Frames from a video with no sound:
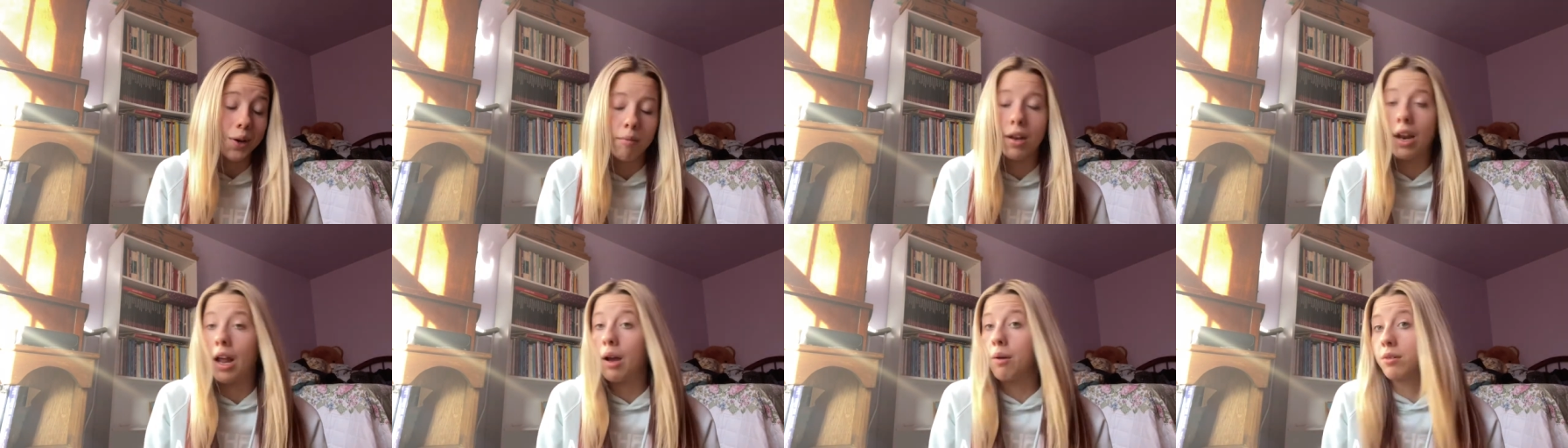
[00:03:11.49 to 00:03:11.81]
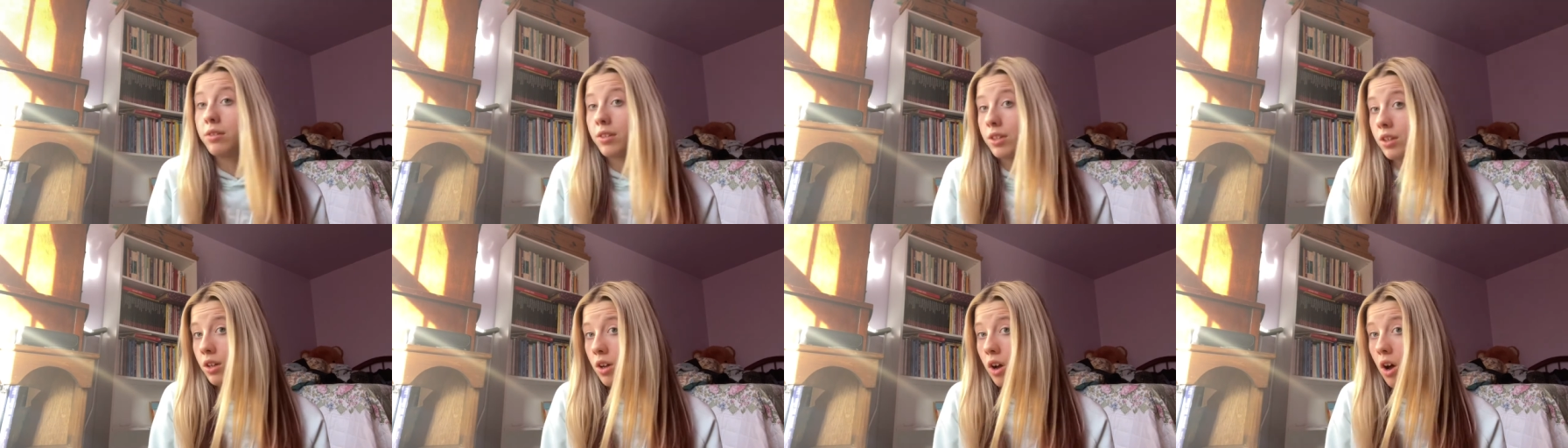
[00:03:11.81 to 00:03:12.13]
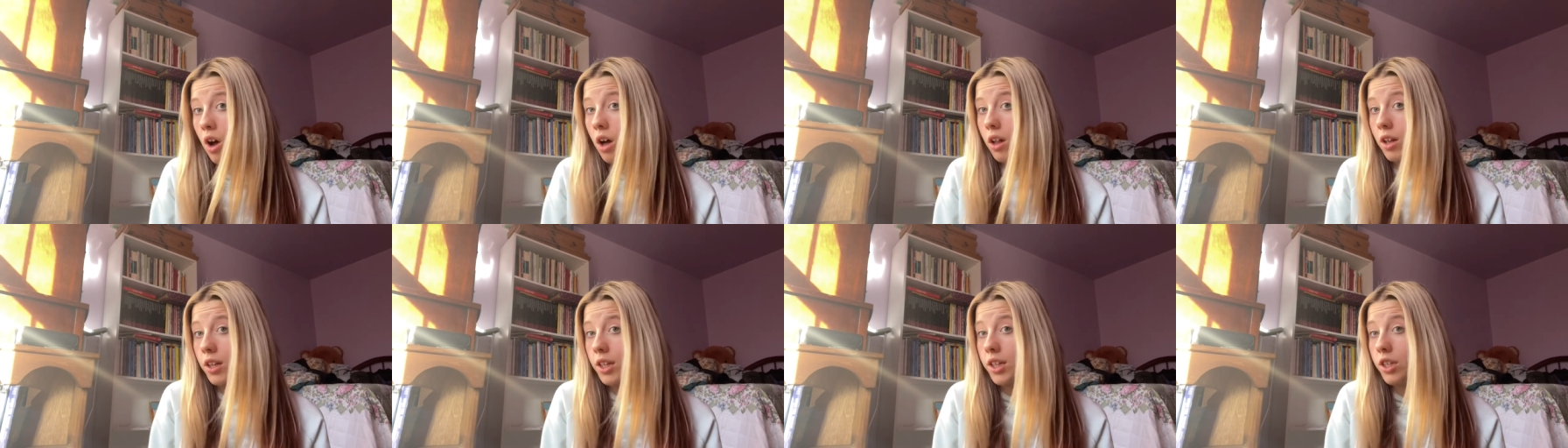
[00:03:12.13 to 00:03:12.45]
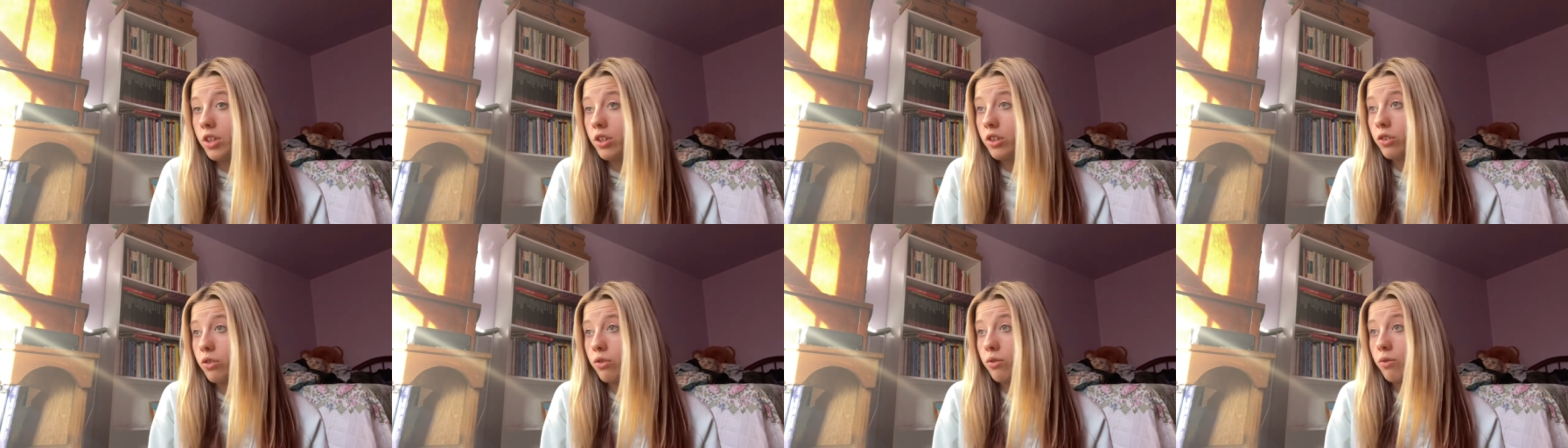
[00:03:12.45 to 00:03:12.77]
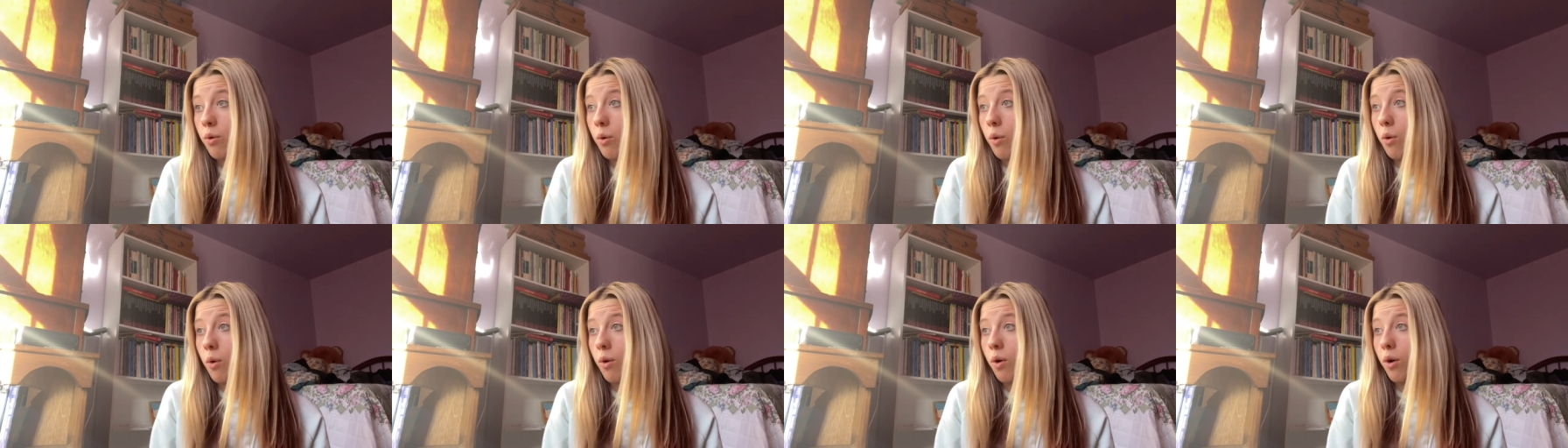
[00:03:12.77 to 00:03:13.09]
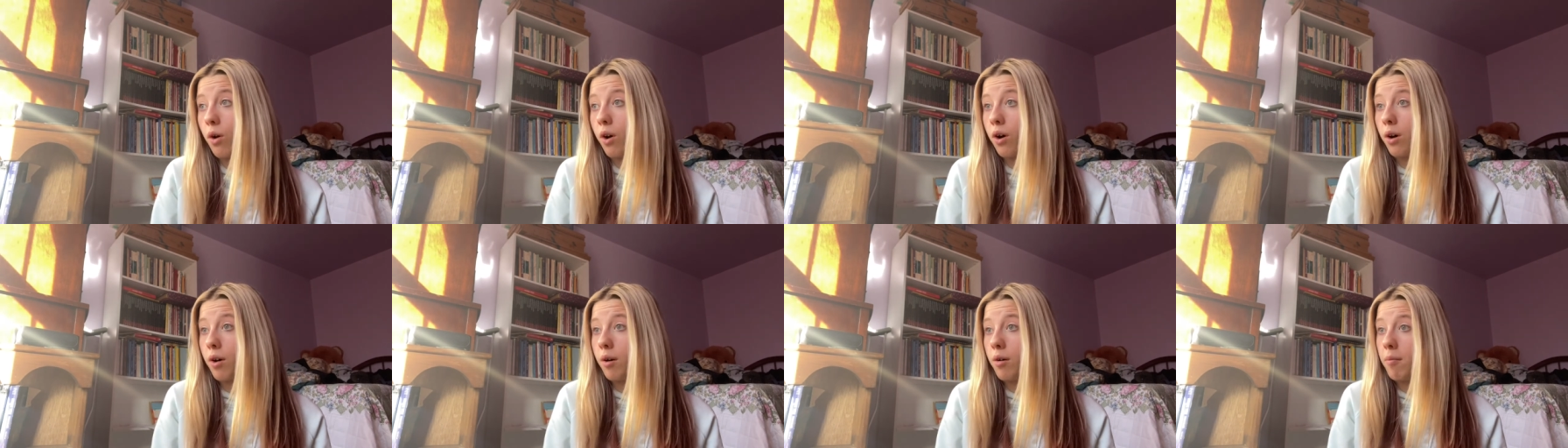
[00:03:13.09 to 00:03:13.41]
And I was in college
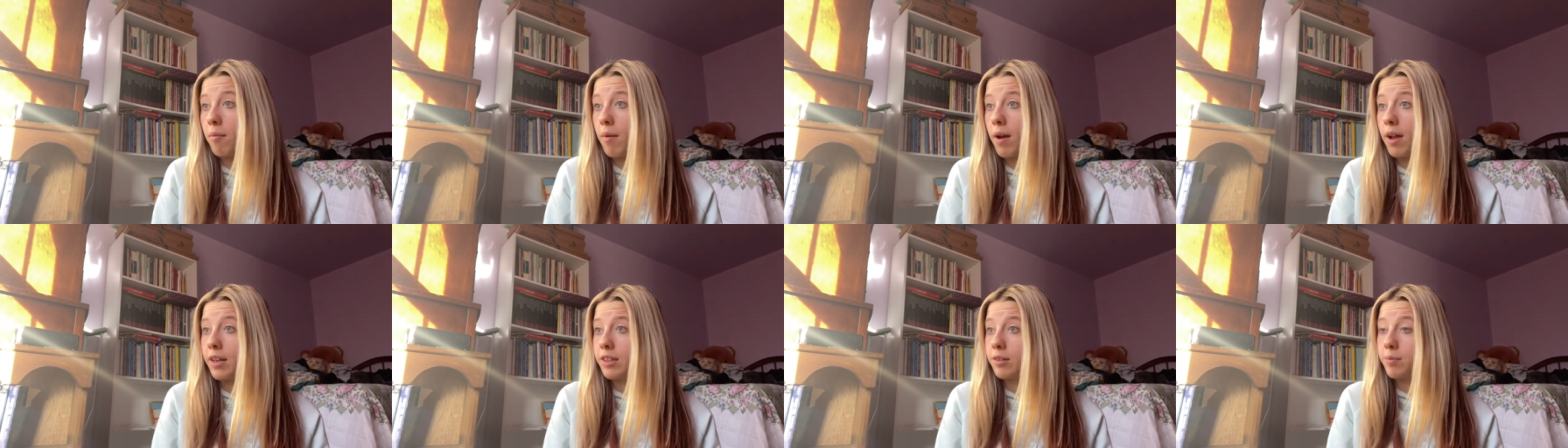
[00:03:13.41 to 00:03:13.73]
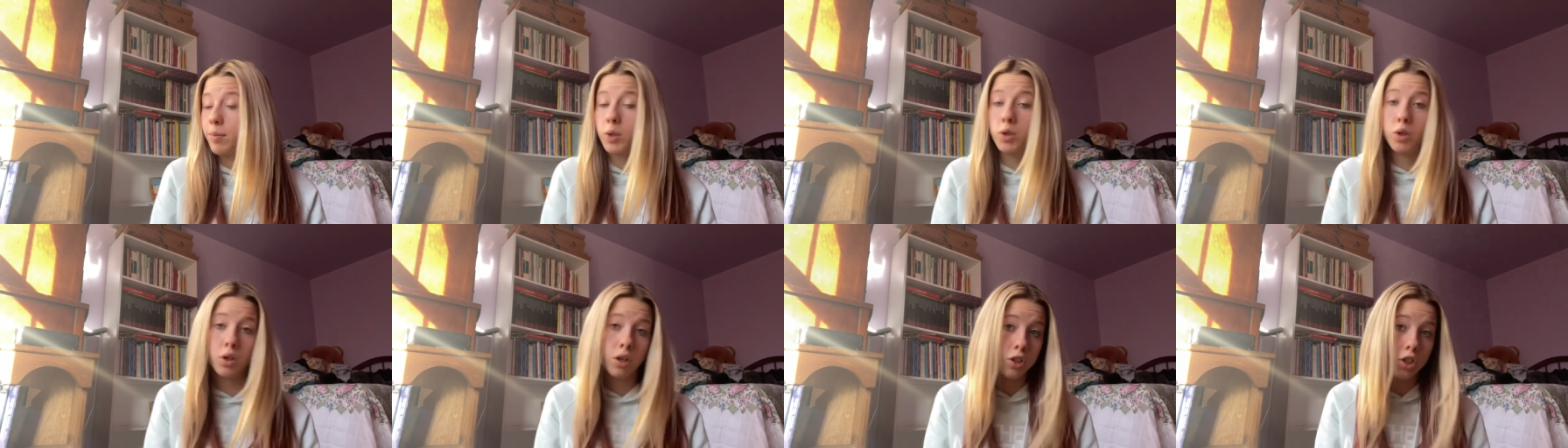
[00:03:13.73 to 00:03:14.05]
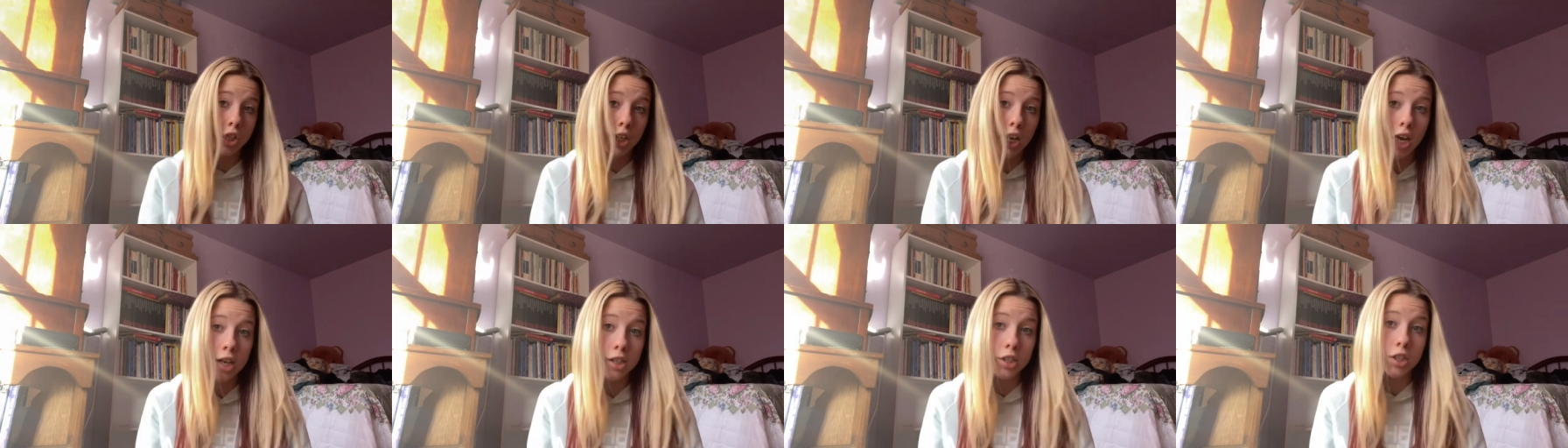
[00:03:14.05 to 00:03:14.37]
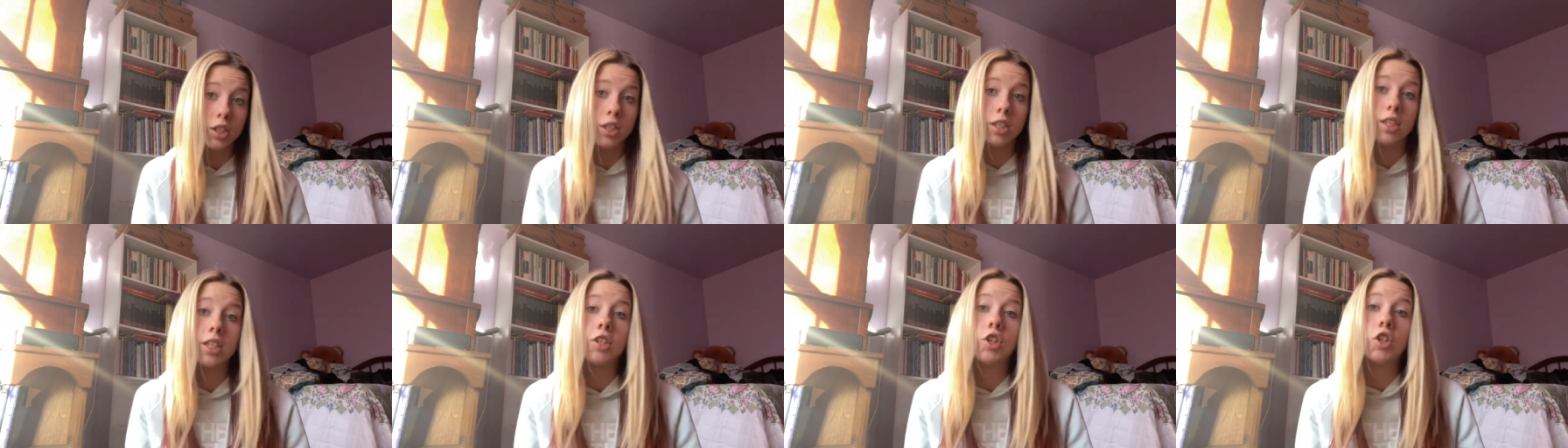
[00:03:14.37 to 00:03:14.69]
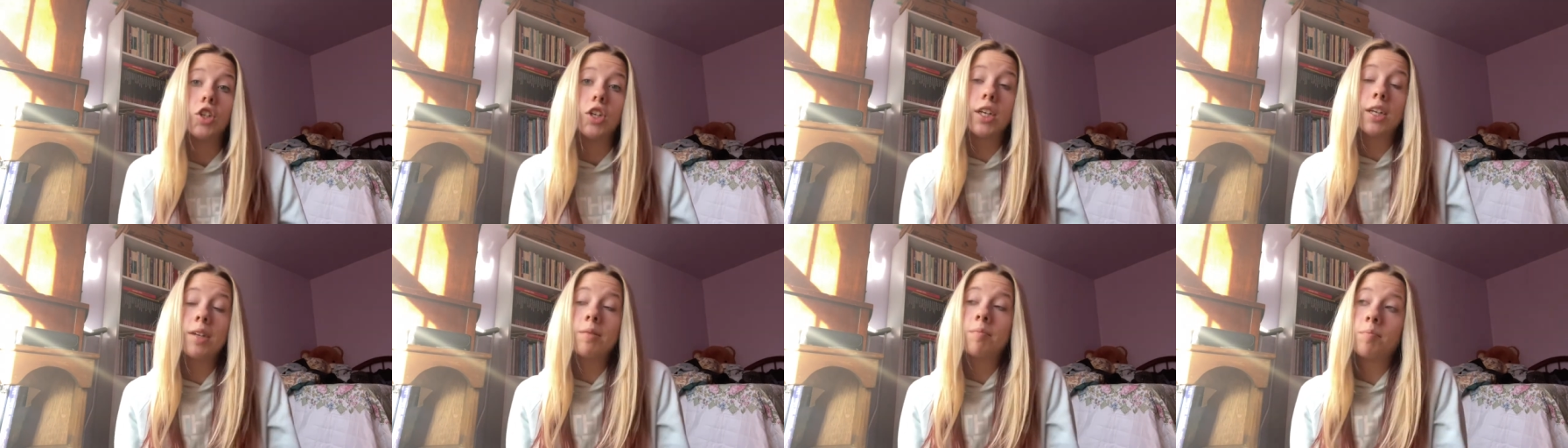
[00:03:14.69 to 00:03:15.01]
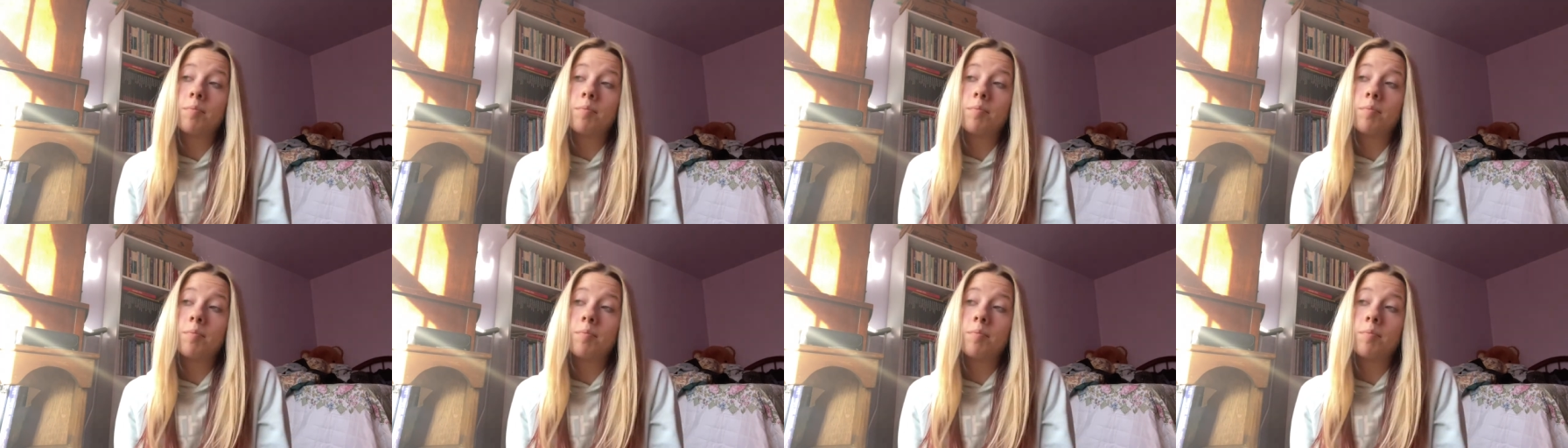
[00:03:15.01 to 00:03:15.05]
for my special education teaching.